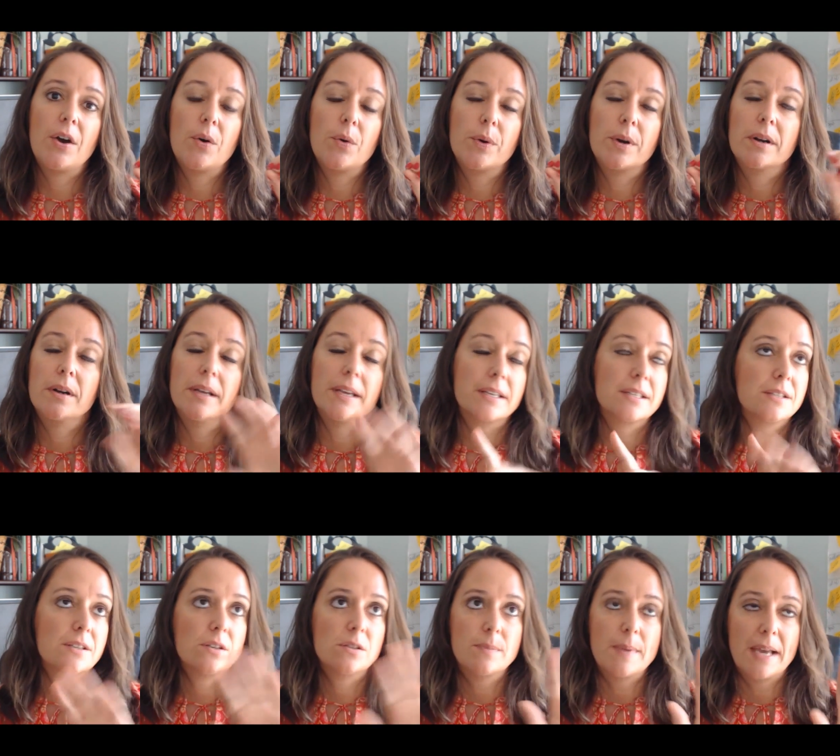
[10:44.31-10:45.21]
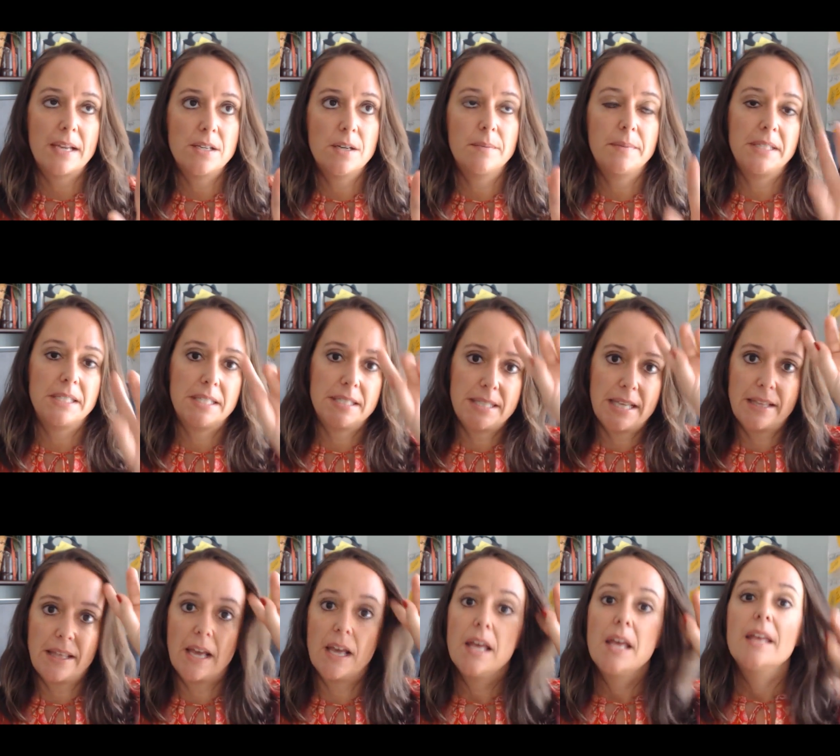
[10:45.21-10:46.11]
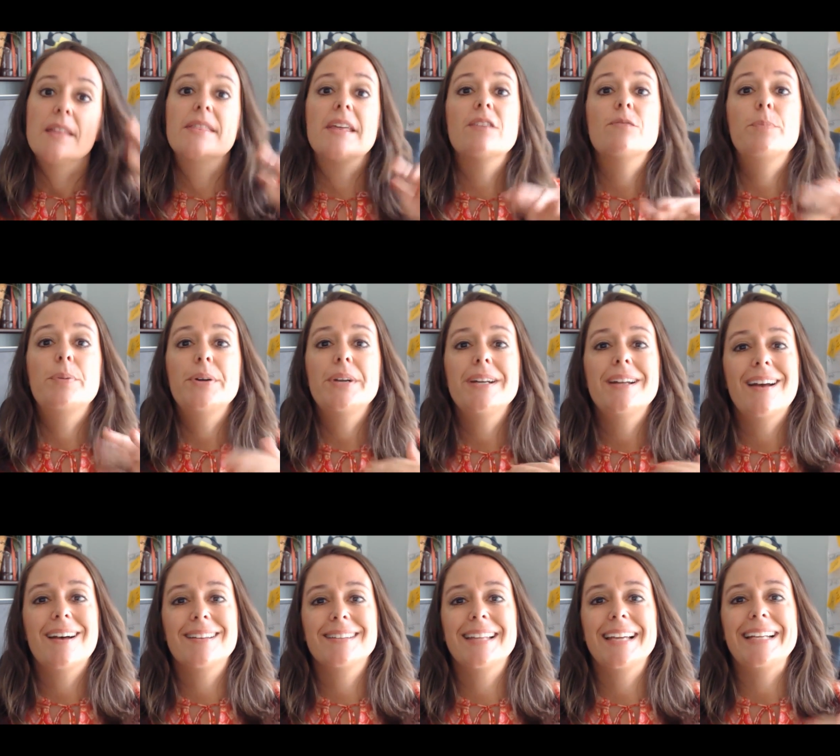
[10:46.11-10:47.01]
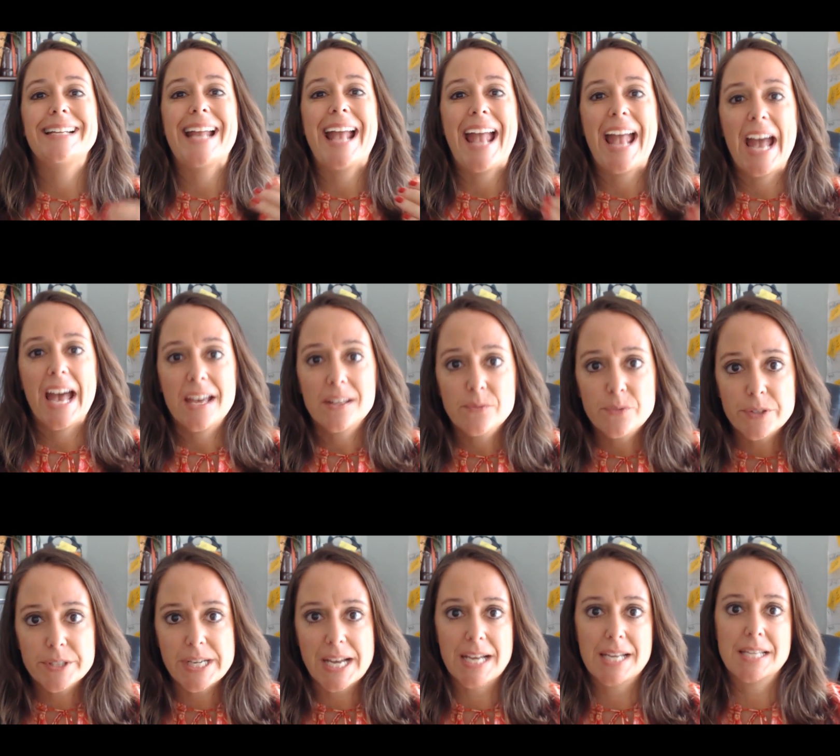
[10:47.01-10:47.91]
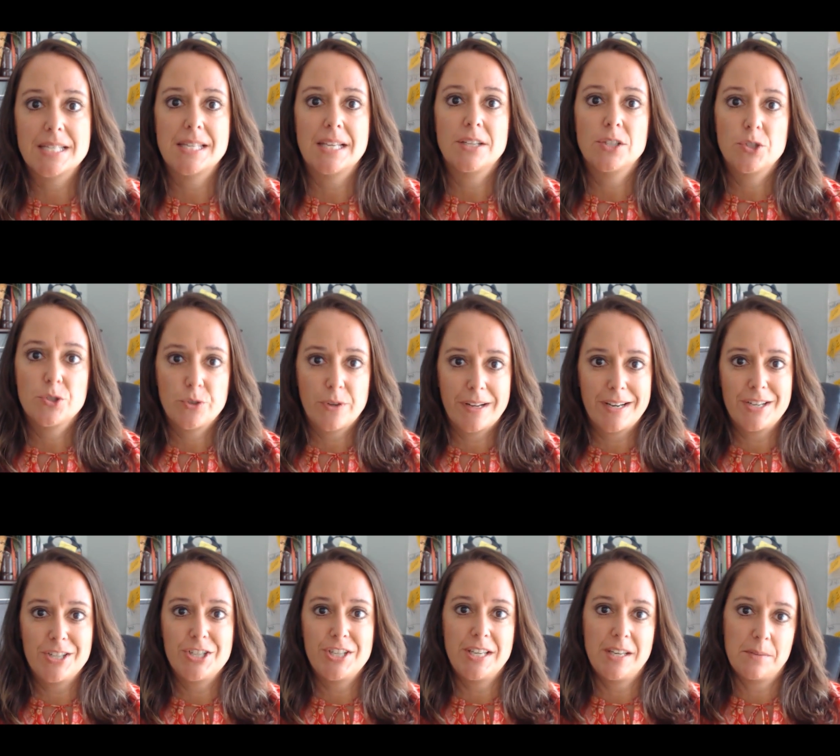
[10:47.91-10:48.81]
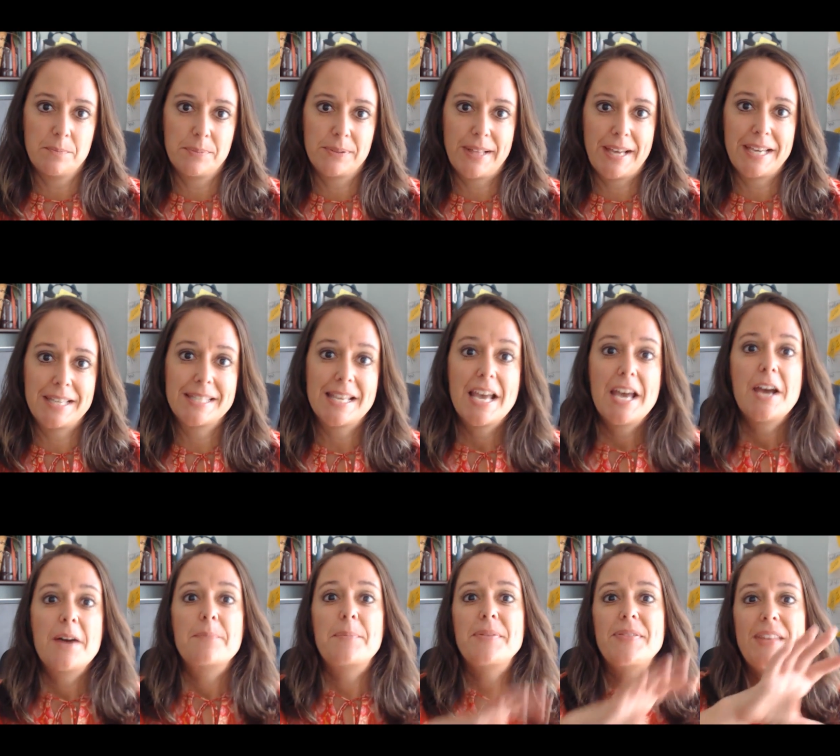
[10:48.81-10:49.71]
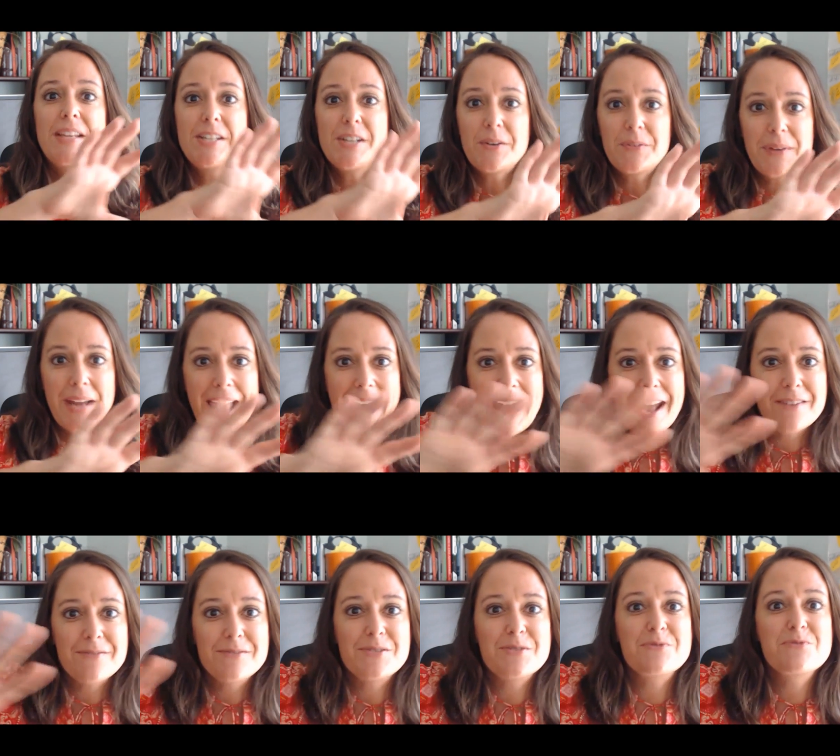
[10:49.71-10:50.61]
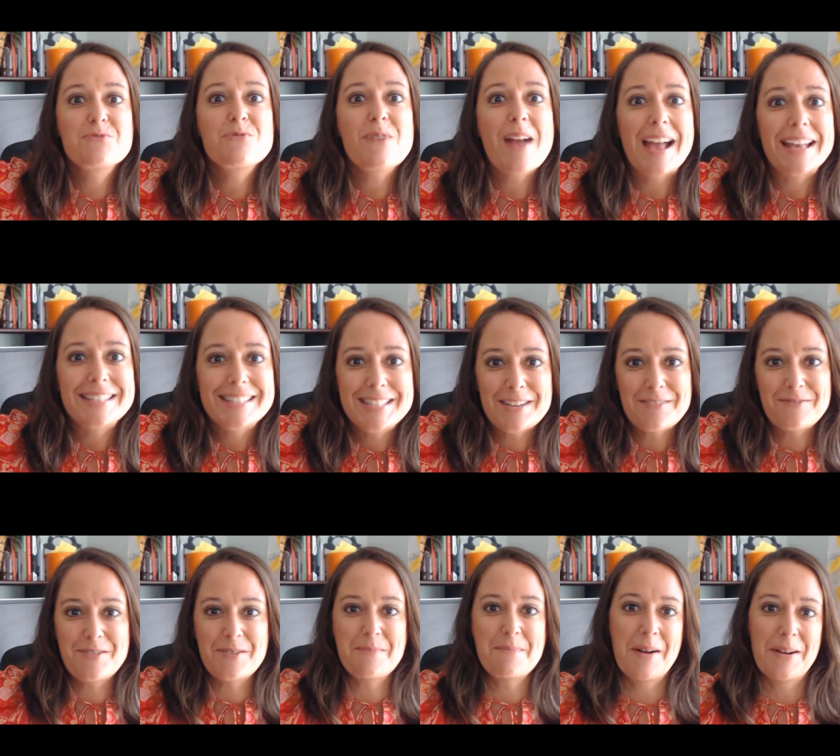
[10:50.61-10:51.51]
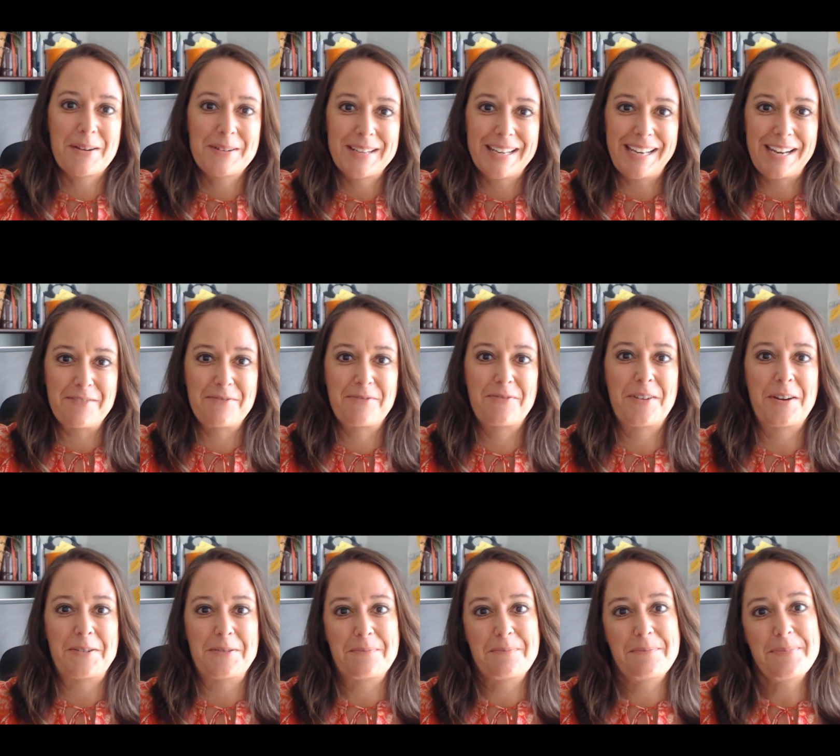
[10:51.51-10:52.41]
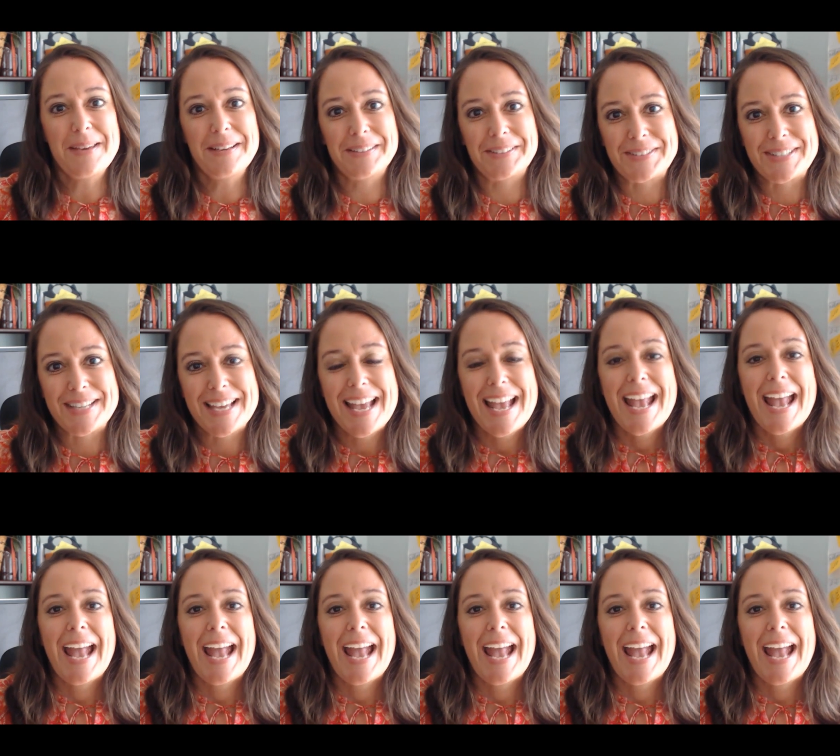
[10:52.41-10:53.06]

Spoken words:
Or, excuse me, I don't mean to say that. They've put an online advertising strategy in place, but they don't have the rest of the marketing funnel built.